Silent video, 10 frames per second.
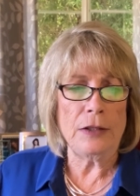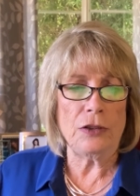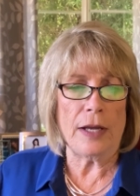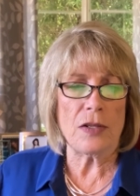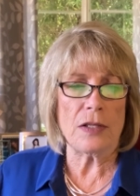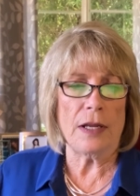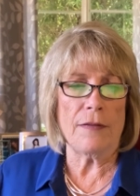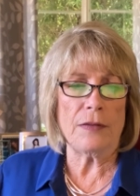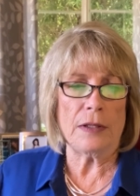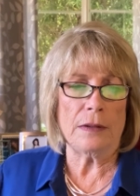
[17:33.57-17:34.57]
Jess
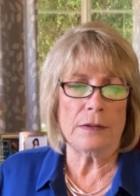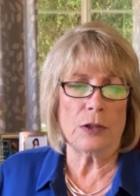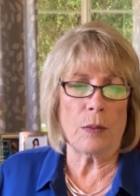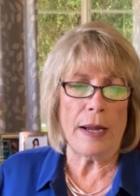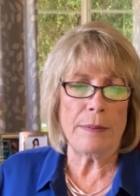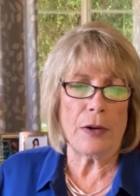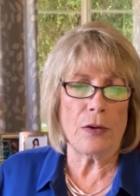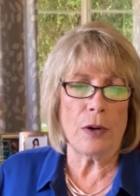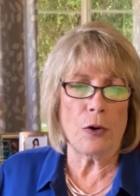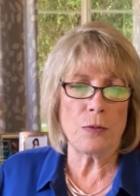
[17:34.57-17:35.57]
sniffed and swiped at her
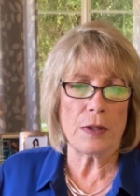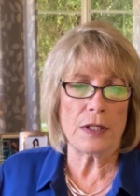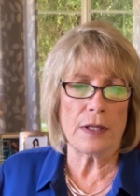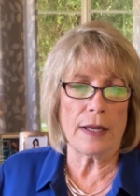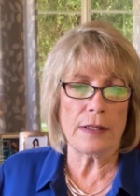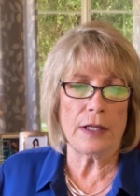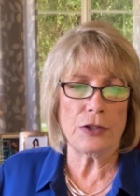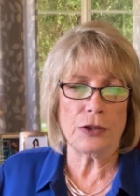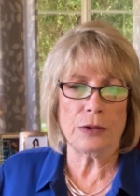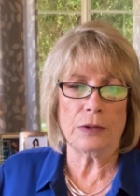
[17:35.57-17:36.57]
nose with a sodden
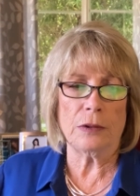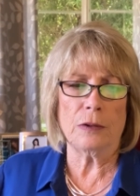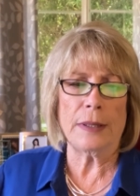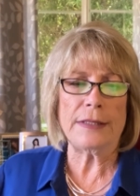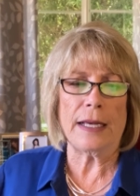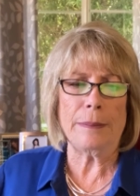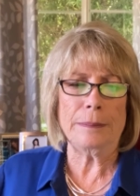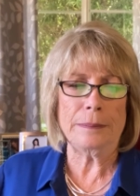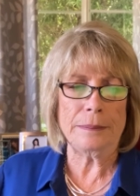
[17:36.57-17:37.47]
tissue. What's up?